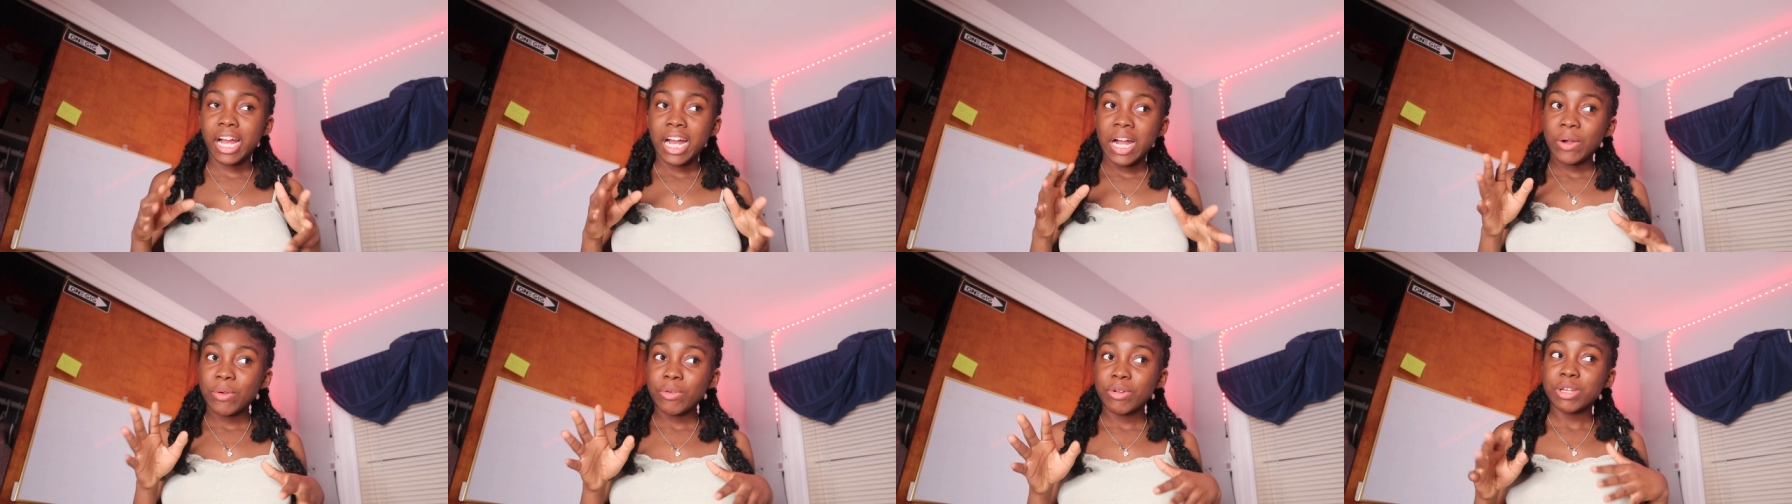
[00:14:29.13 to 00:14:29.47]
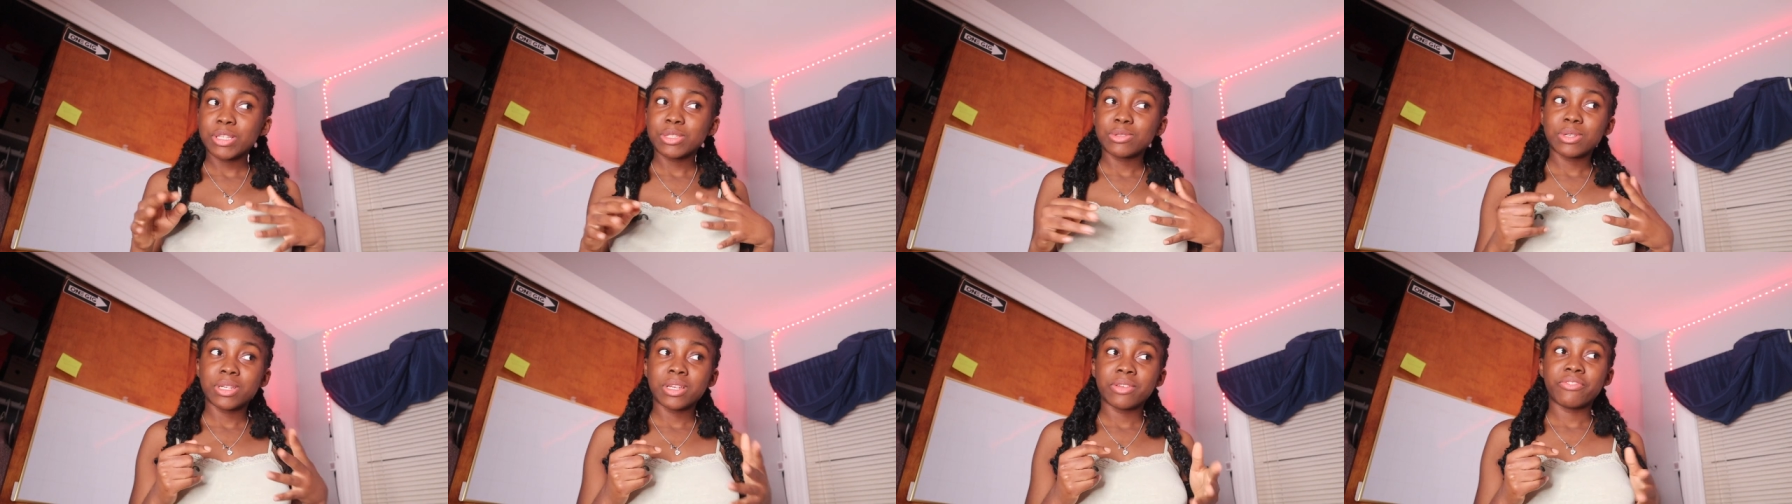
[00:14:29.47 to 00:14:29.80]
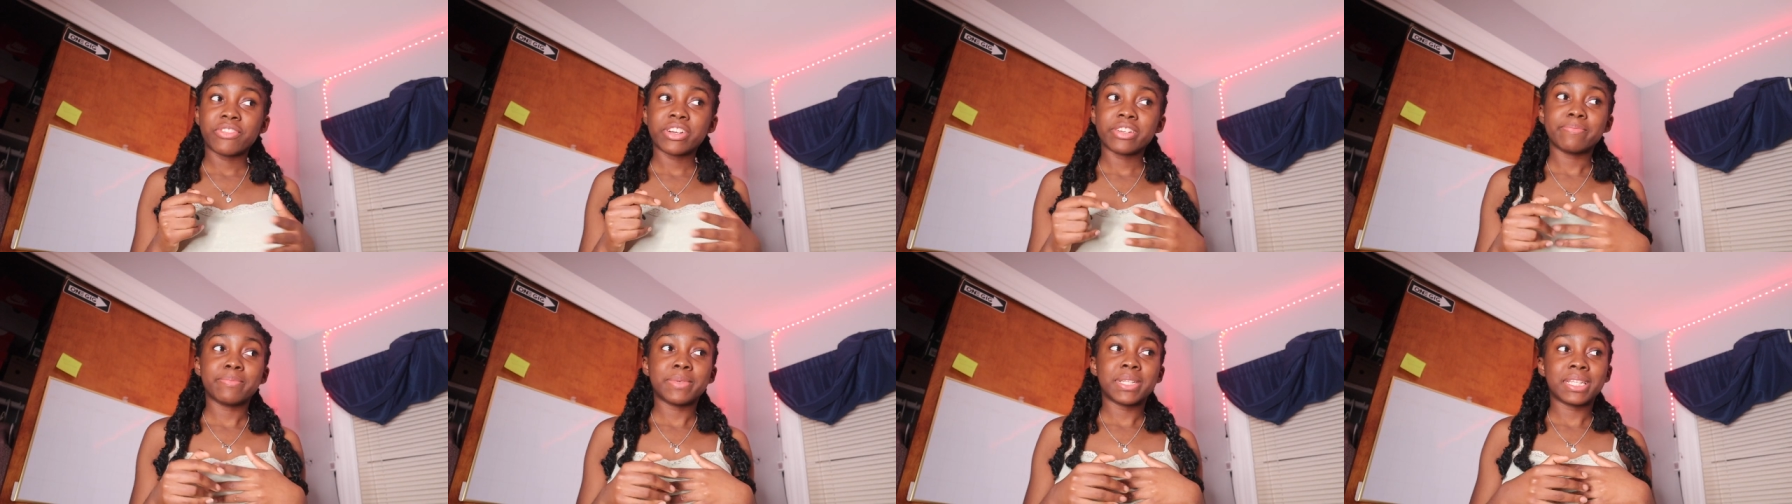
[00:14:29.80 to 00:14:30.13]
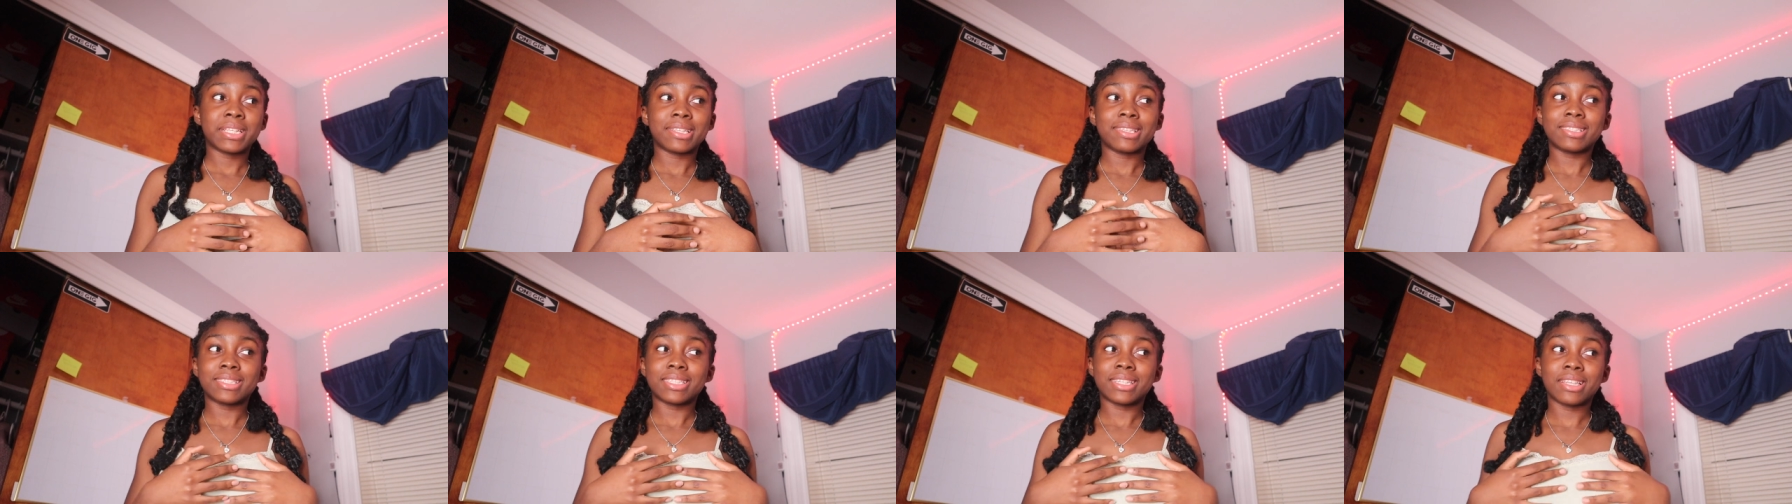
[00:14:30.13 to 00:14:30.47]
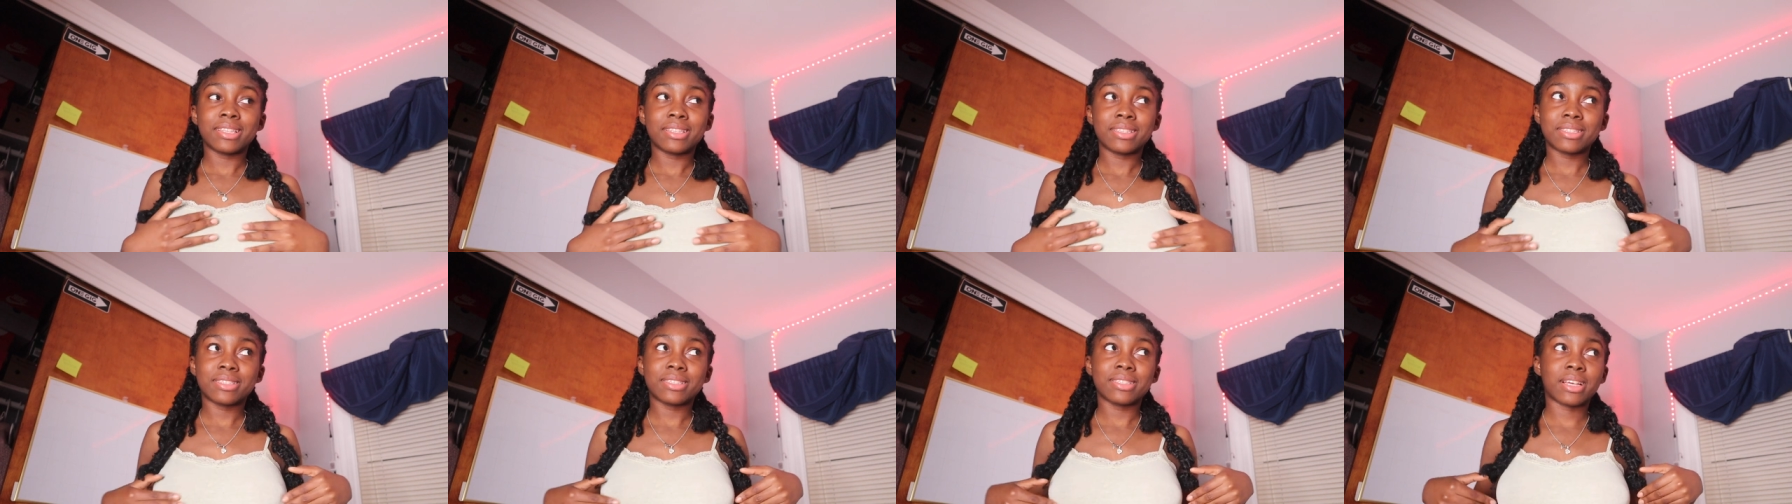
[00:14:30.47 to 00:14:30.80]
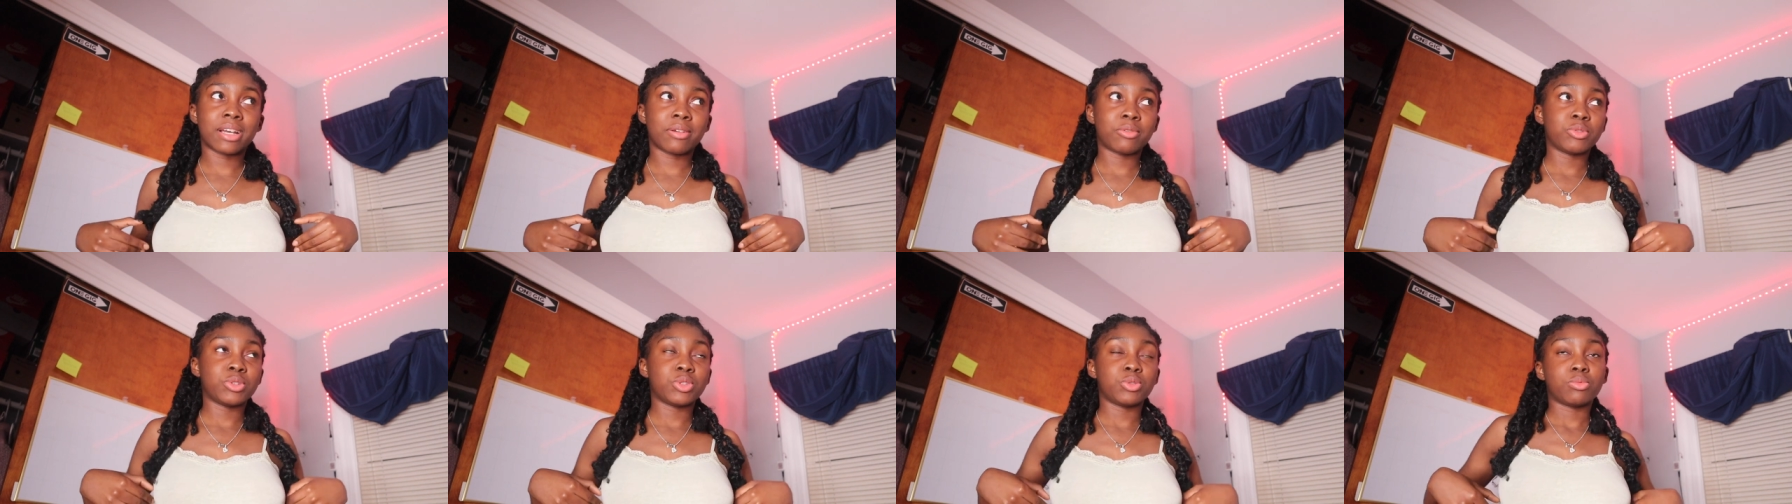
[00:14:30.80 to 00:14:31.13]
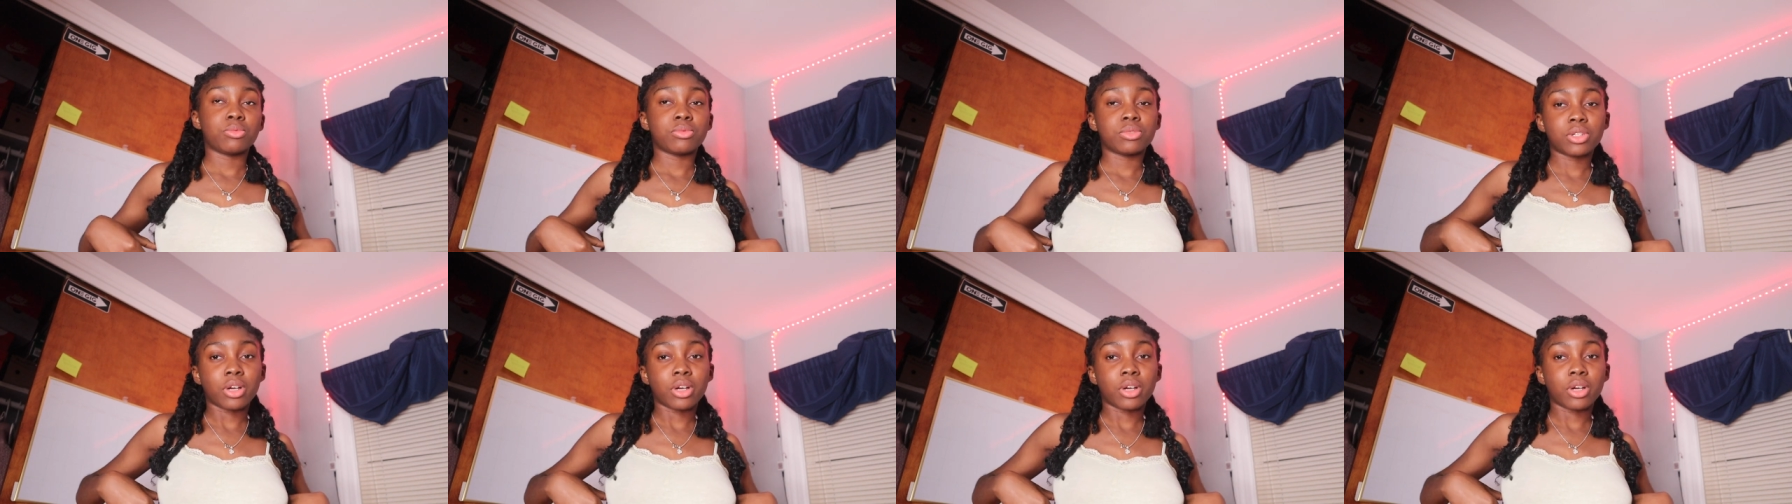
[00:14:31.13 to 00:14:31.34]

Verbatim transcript: hour and 25 minutes since I was